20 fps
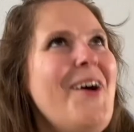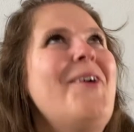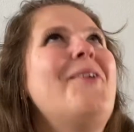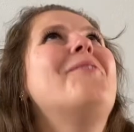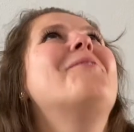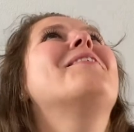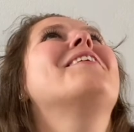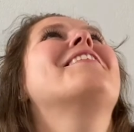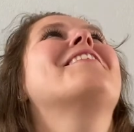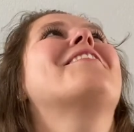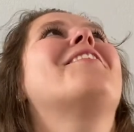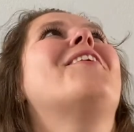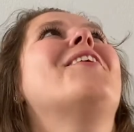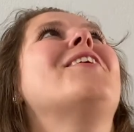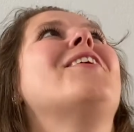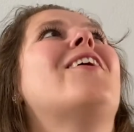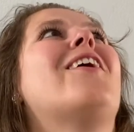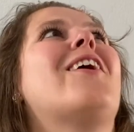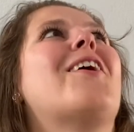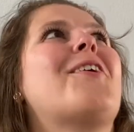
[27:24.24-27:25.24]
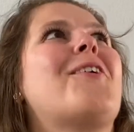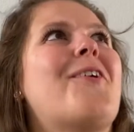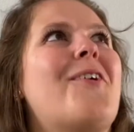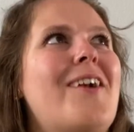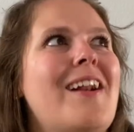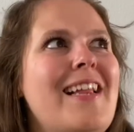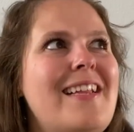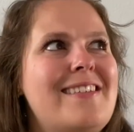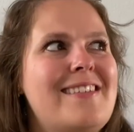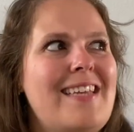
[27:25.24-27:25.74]
with Goyard, or
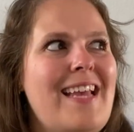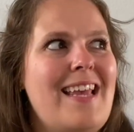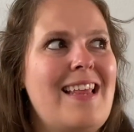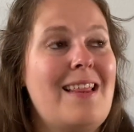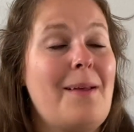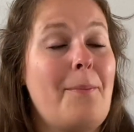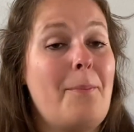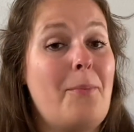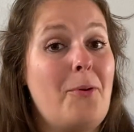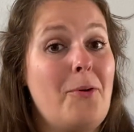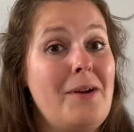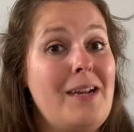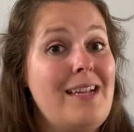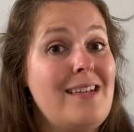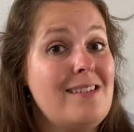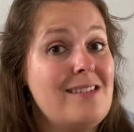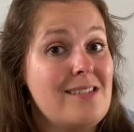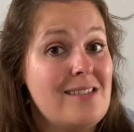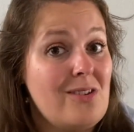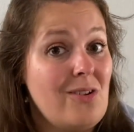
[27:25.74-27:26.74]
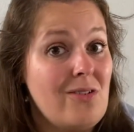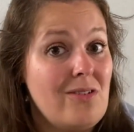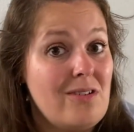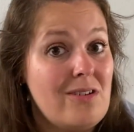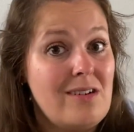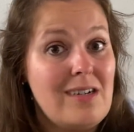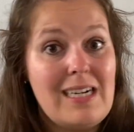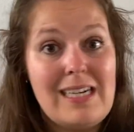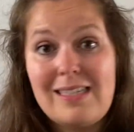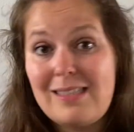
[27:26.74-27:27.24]
let's say the pre-store
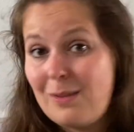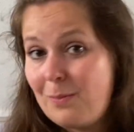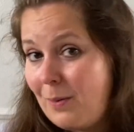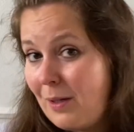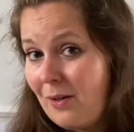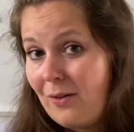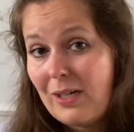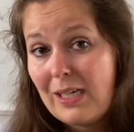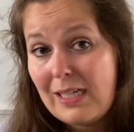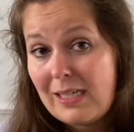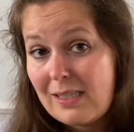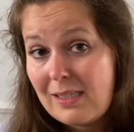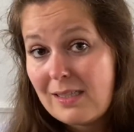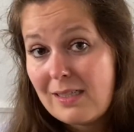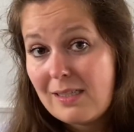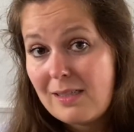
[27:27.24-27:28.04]
experience.